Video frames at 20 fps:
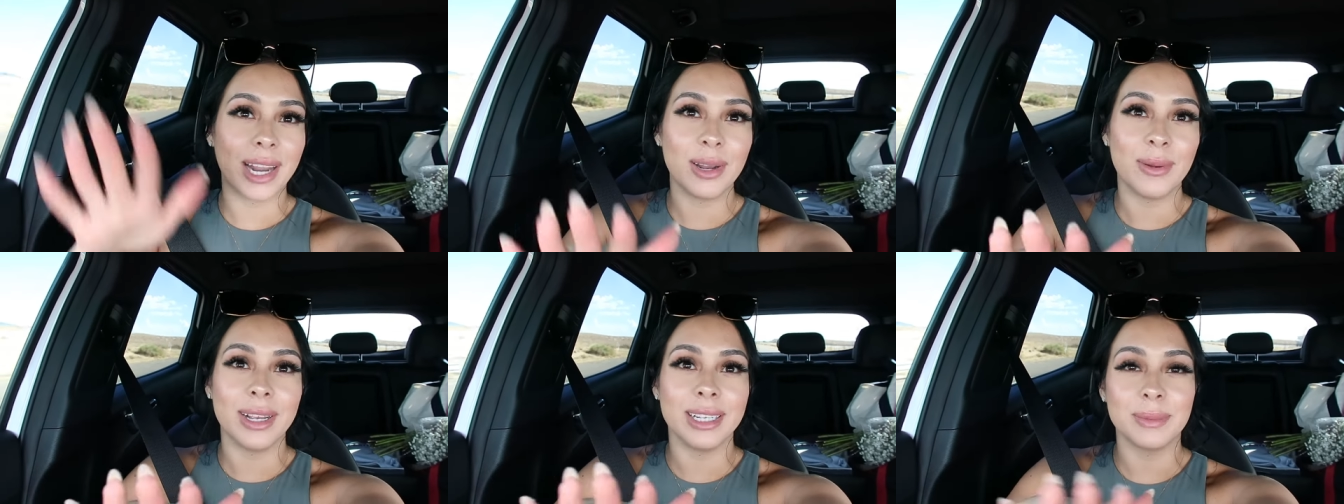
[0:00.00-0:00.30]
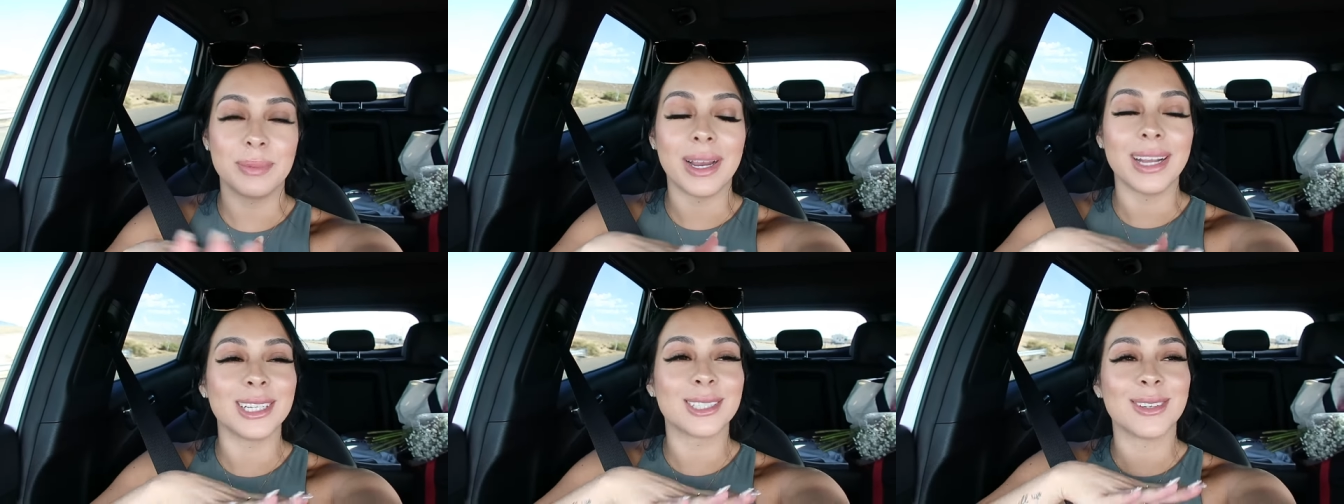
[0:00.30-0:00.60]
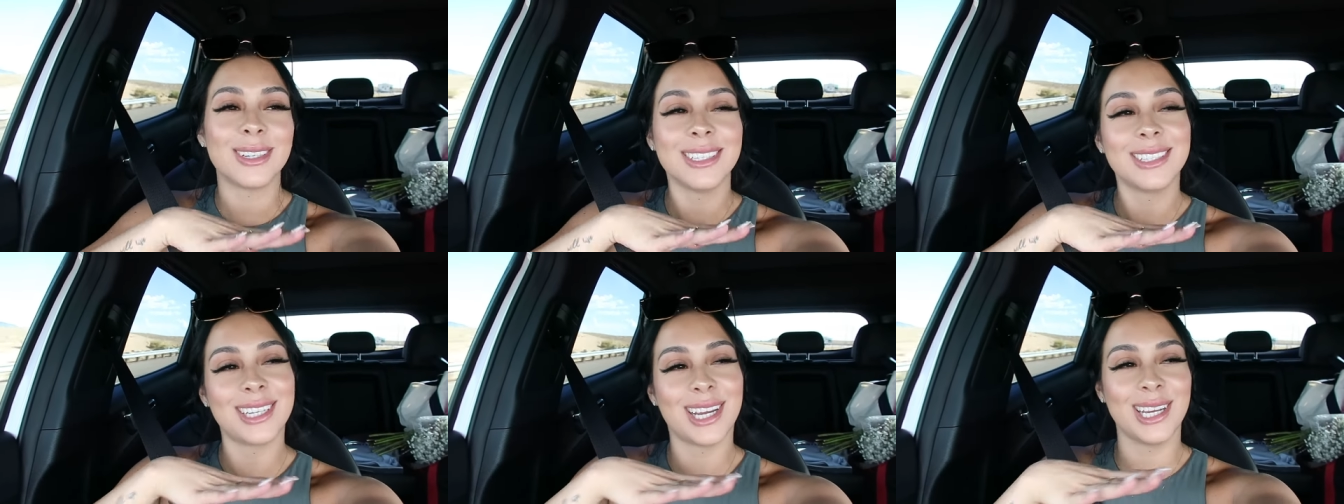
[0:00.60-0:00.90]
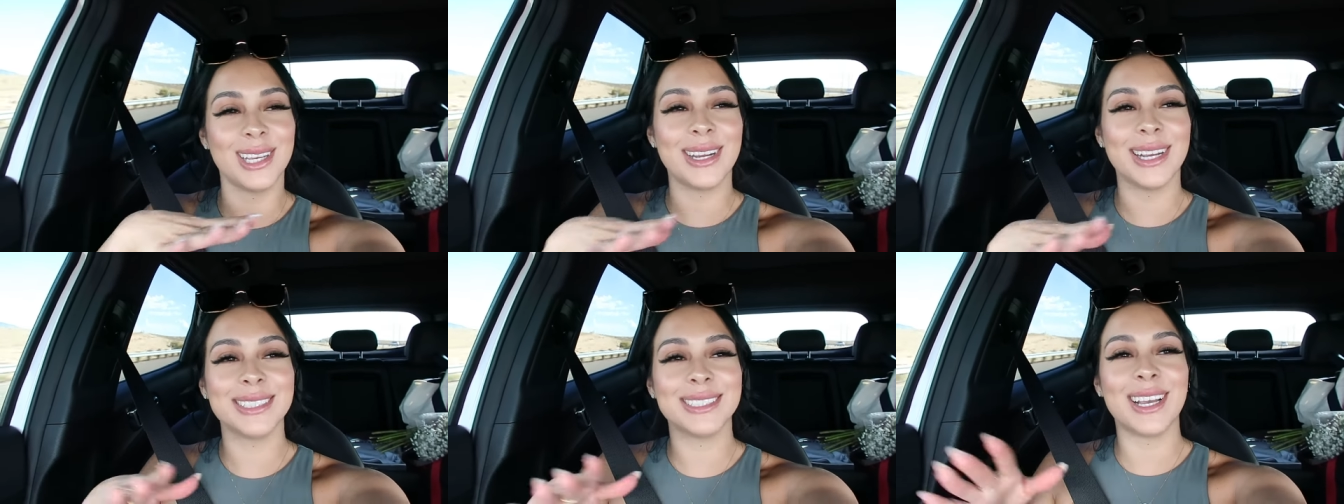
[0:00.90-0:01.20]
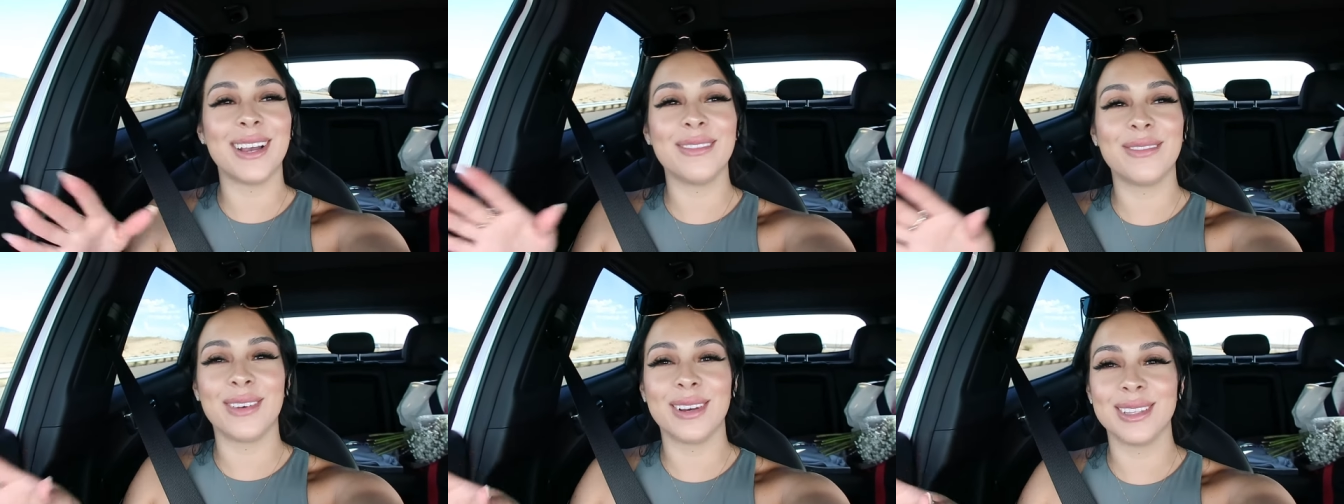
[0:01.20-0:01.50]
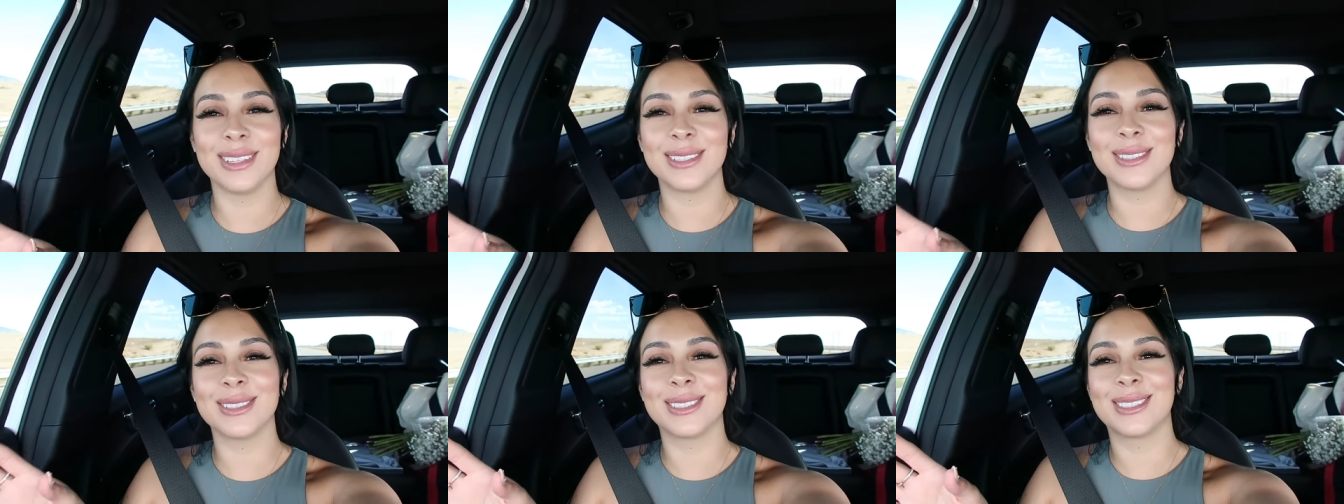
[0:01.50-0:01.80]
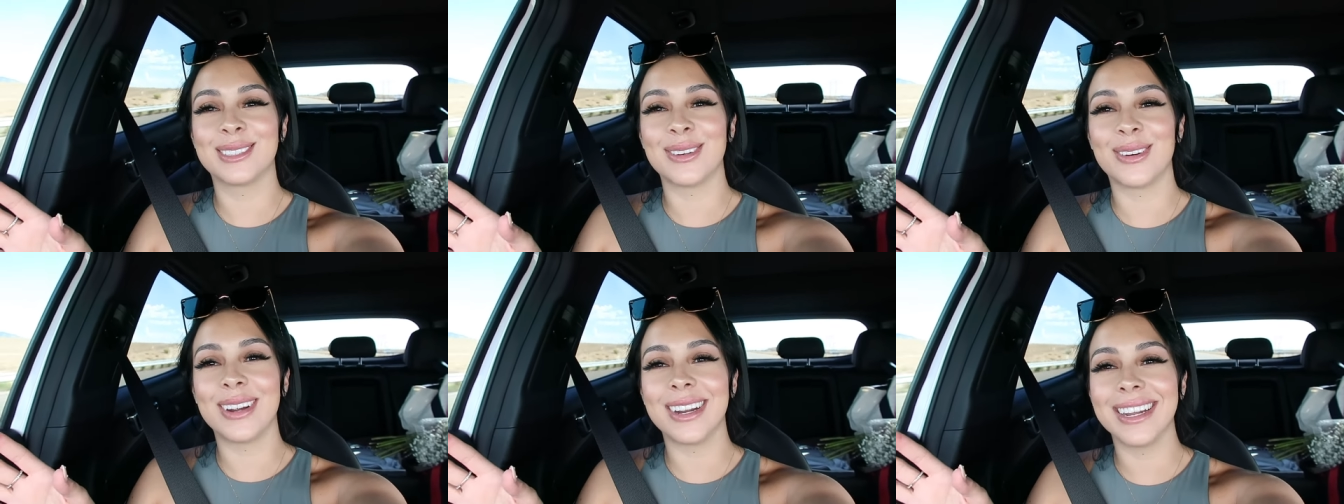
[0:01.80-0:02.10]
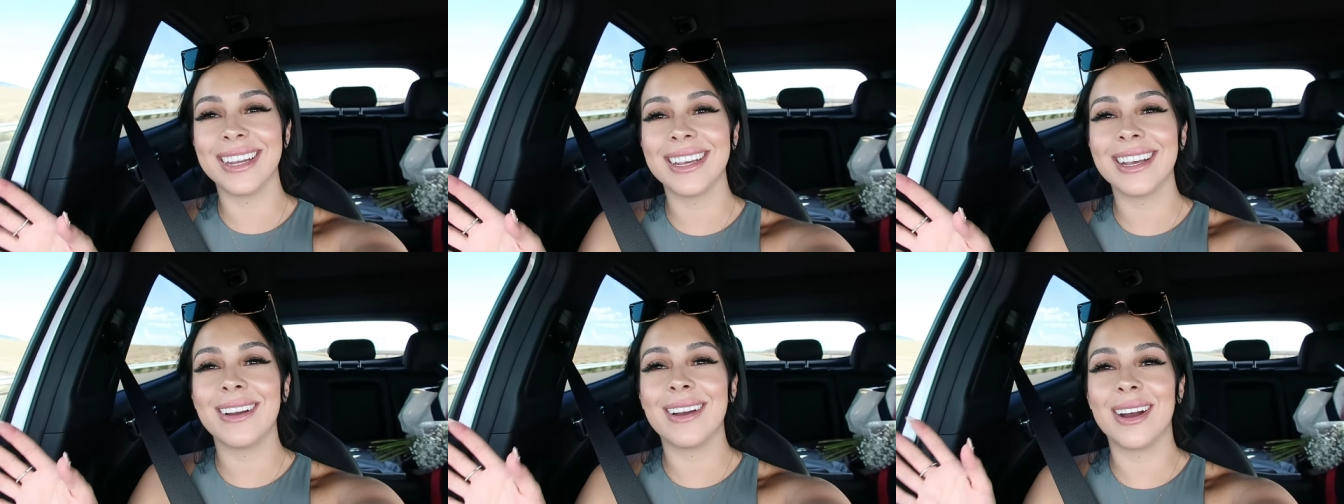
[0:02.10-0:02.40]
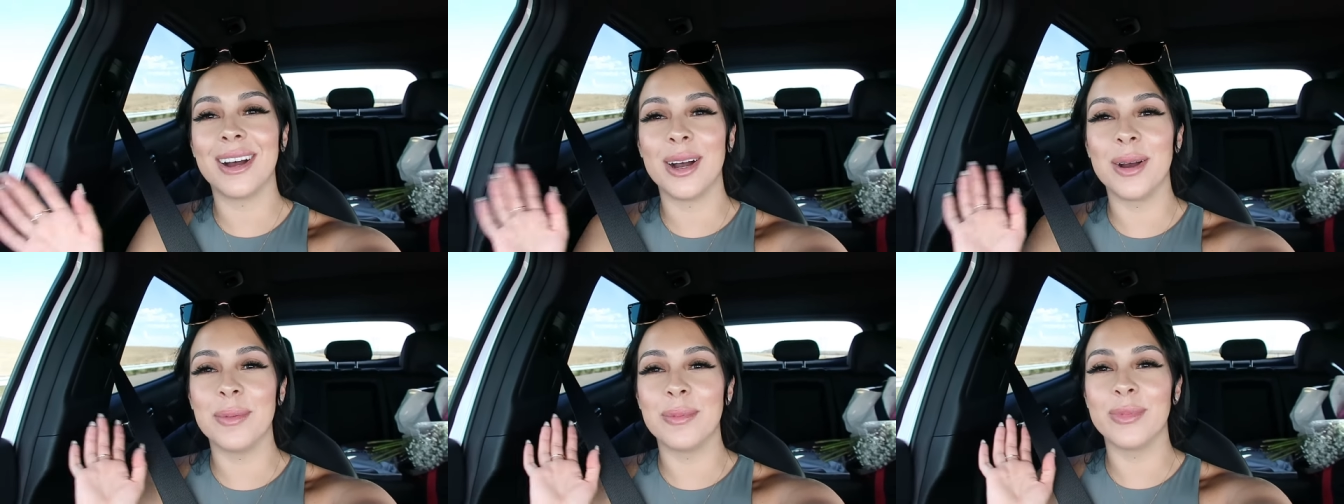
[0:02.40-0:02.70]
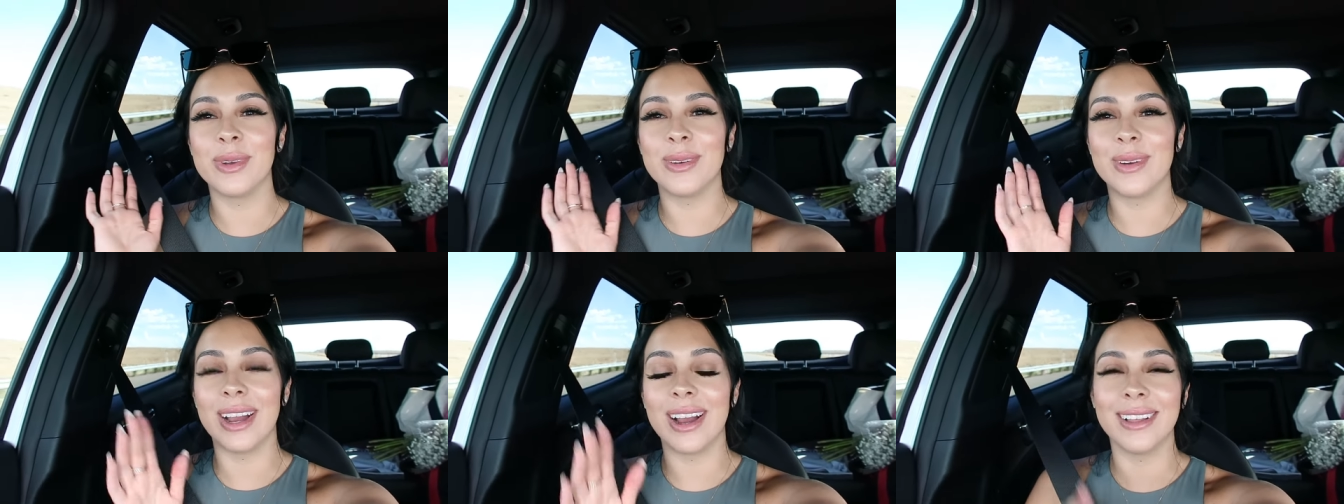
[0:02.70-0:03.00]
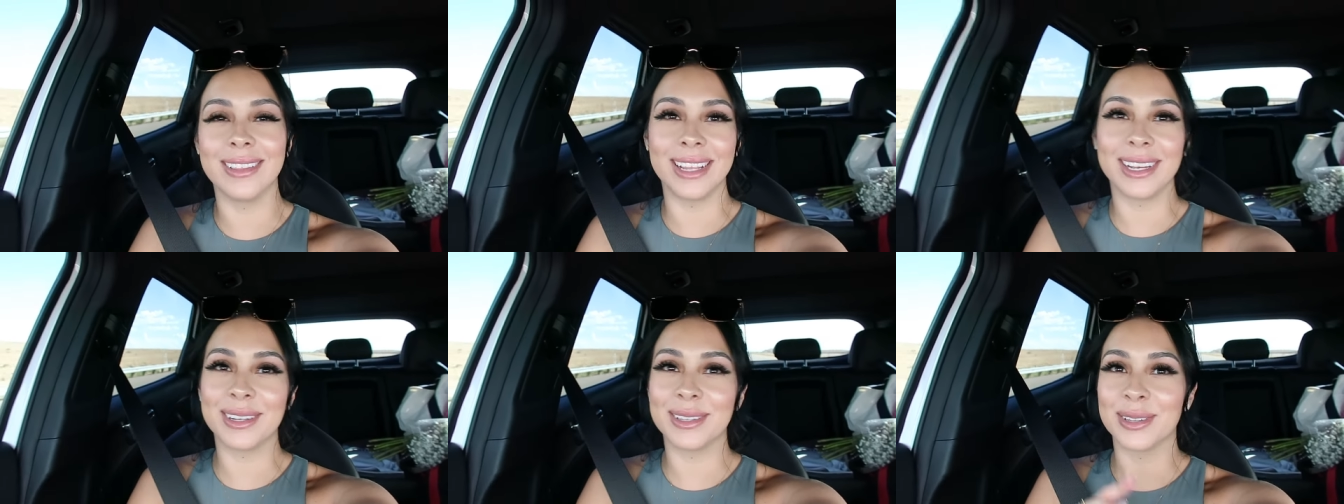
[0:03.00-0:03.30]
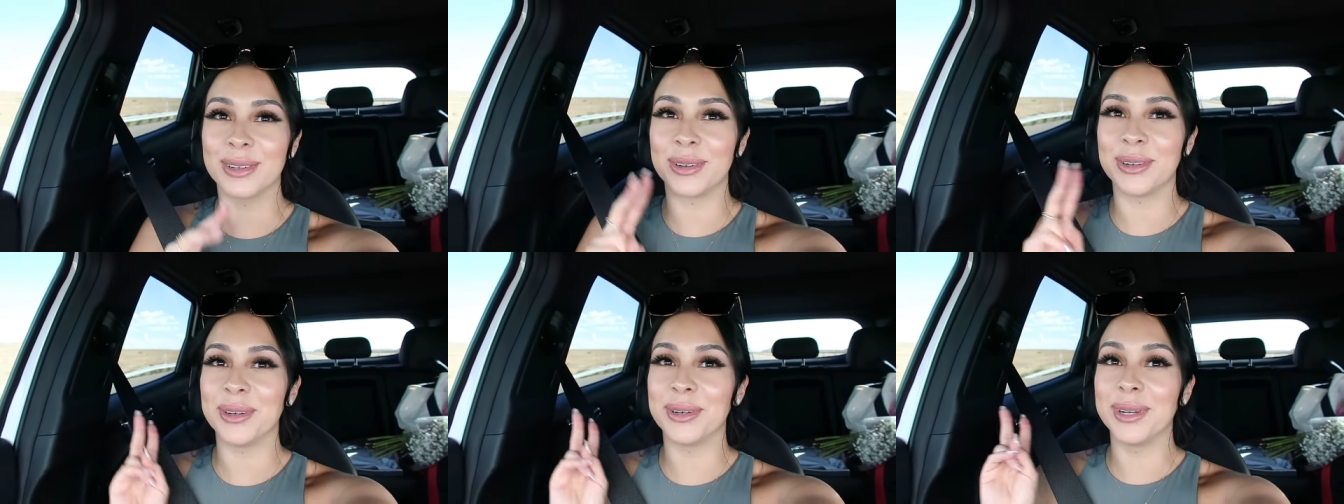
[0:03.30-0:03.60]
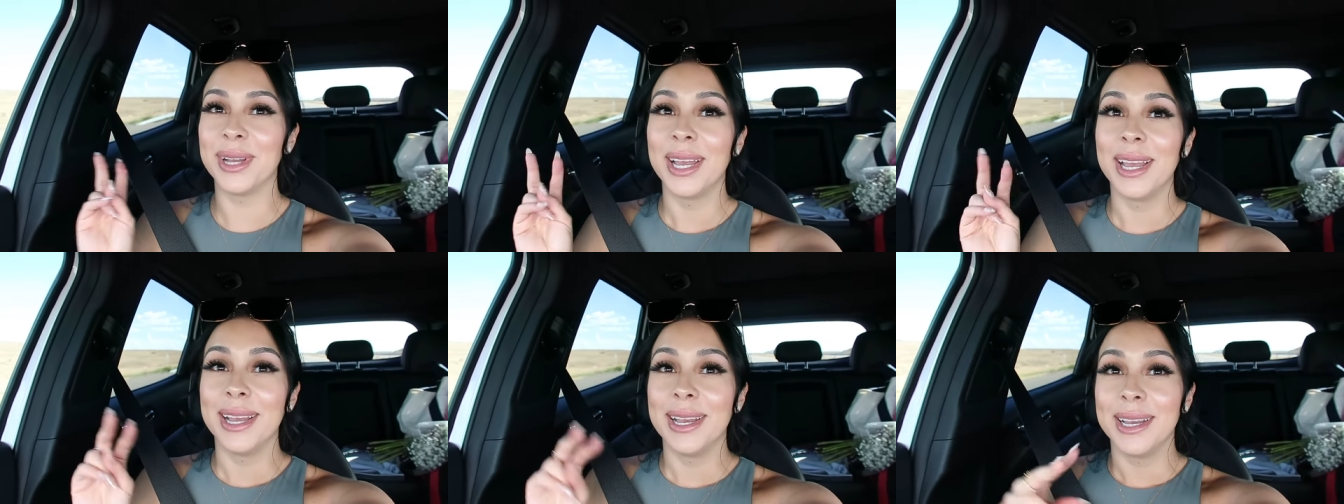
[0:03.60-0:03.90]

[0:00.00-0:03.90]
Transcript: anyways but i just wanted to tell you guys that fun little story um, we went on like a little